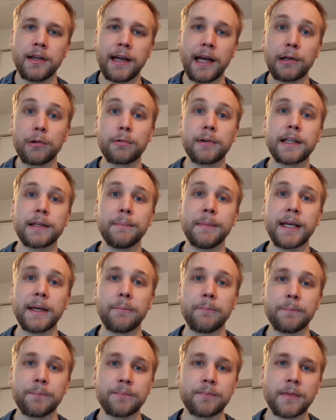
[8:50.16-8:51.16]
And look at
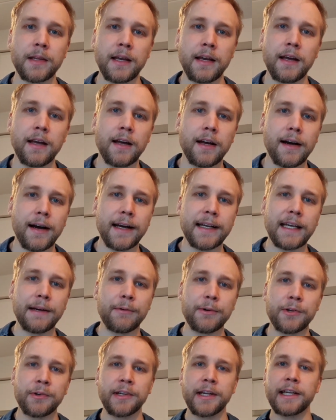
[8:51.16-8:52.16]
me. I
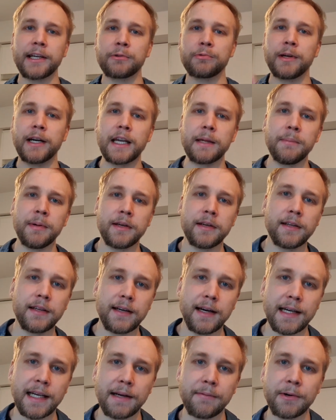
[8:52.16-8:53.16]
never done any crime.
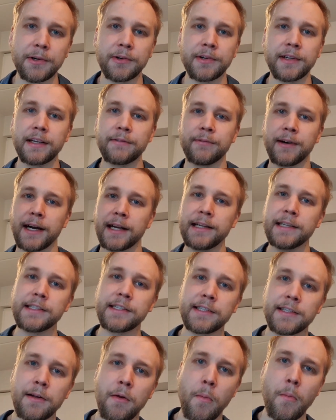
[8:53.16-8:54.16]
I never done any
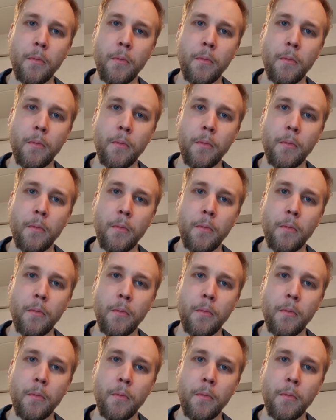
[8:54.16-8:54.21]
violence.